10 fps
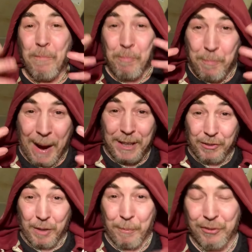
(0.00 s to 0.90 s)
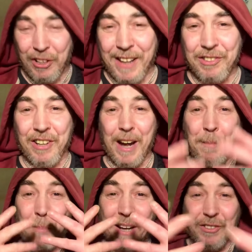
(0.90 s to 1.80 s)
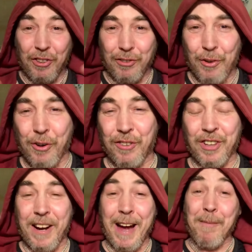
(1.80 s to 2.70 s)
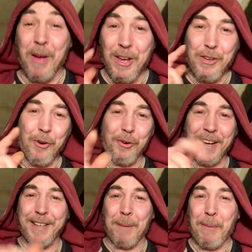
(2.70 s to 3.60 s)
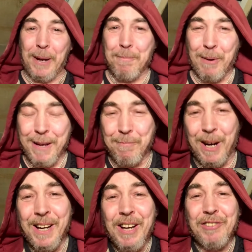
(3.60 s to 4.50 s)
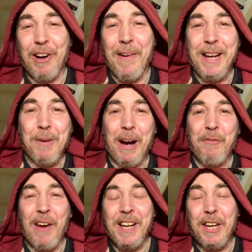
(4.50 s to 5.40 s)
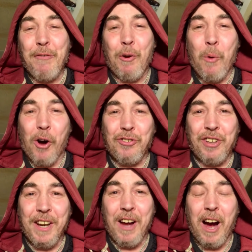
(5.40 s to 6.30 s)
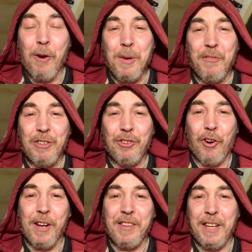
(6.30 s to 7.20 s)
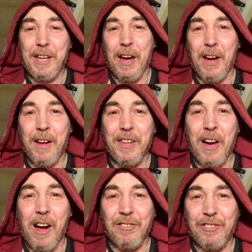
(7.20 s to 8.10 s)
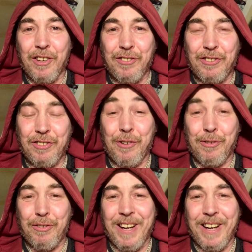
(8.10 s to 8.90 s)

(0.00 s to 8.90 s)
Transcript: bad as a projector, and bad as a talker as I am, you'll need a pen and paper. So anyway, thank you for watching. I hope you've enjoyed the answers to